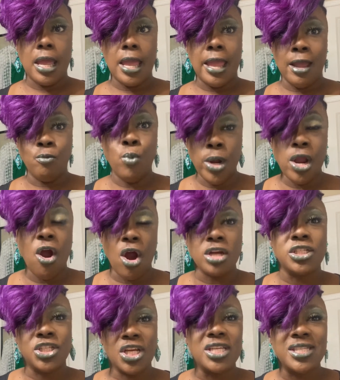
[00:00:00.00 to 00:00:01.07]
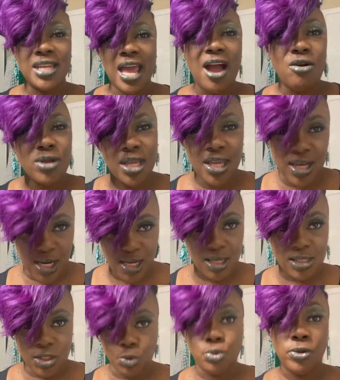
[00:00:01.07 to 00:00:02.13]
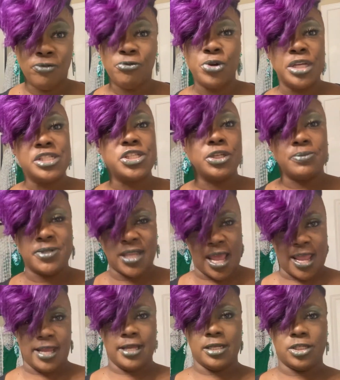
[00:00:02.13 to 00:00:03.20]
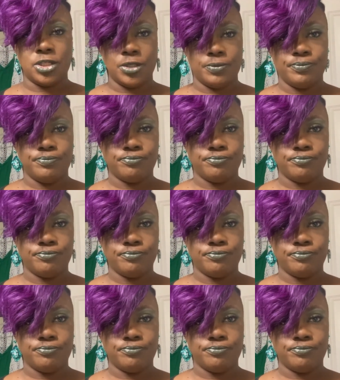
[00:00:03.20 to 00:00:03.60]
And we are just now getting to the friendship stage.